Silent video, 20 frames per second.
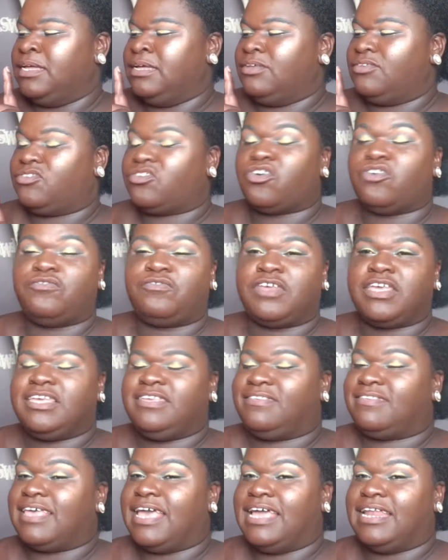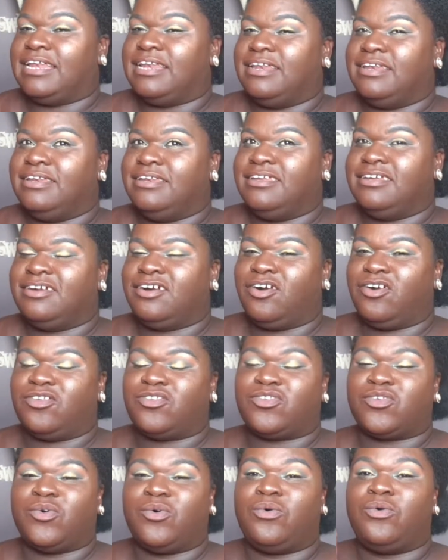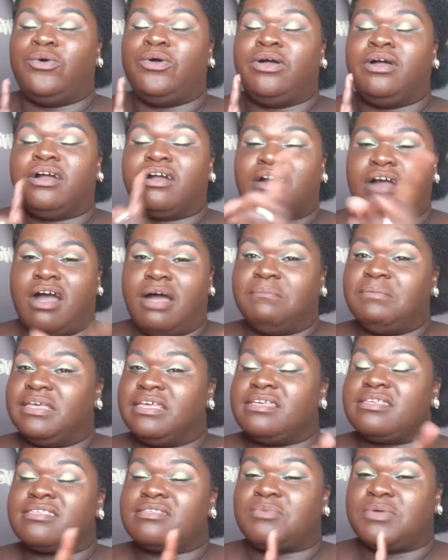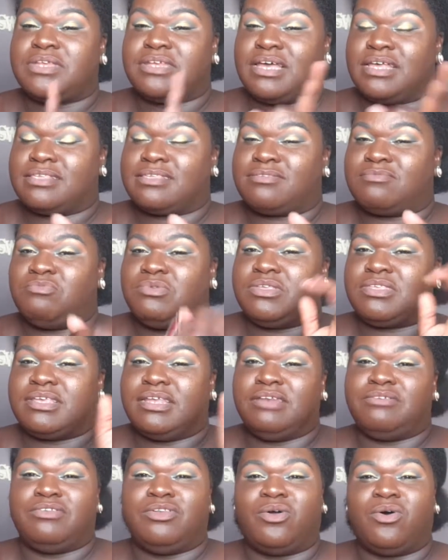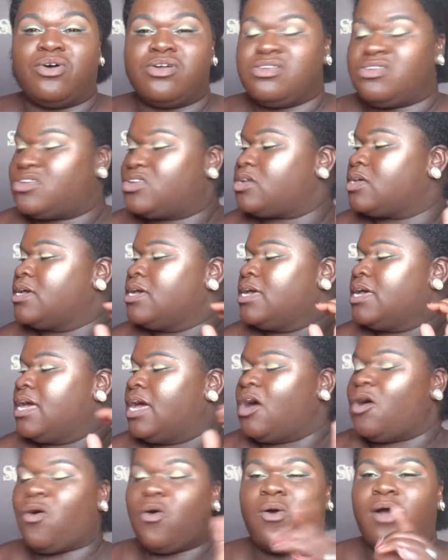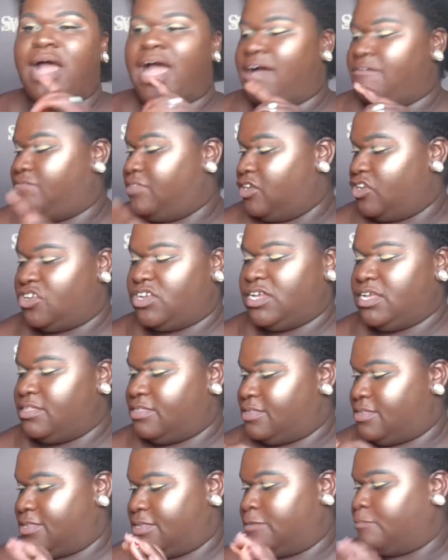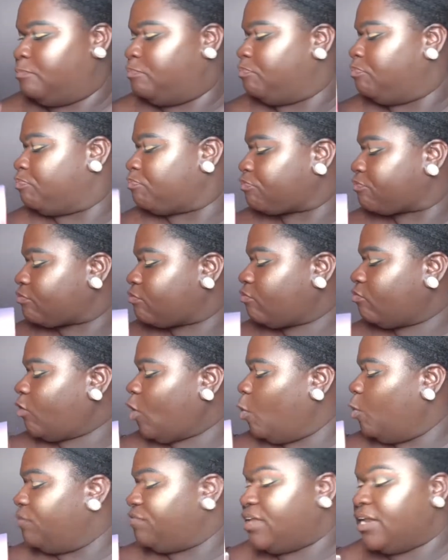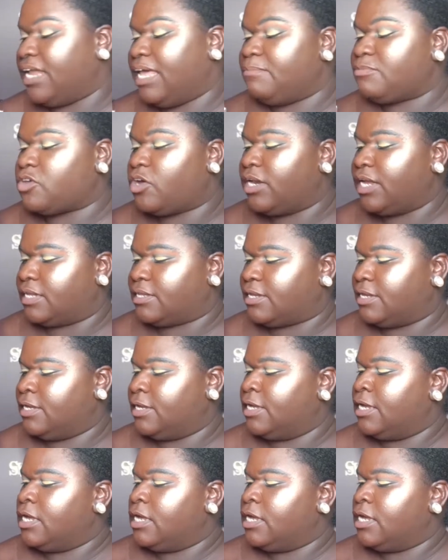Sophie's, and also Kami's, which has recently launched, all have the sheets with the names on it.